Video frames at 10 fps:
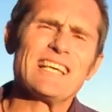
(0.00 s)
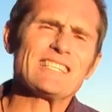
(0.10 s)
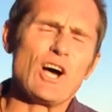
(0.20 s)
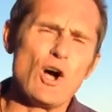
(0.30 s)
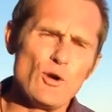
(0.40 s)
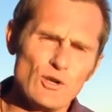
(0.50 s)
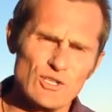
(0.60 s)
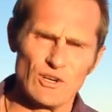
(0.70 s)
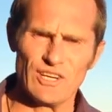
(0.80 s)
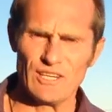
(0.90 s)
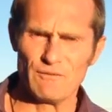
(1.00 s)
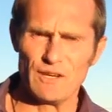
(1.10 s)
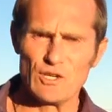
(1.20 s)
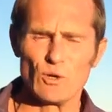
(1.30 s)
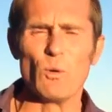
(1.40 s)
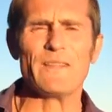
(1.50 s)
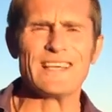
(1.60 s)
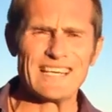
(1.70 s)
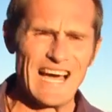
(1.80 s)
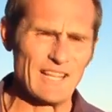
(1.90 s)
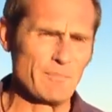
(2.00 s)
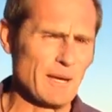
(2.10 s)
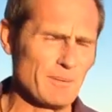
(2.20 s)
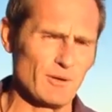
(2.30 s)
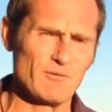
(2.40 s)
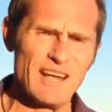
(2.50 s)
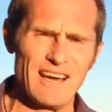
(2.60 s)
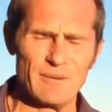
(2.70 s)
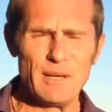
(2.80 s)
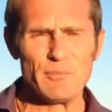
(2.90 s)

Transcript: less onus on an individual when there's other people around.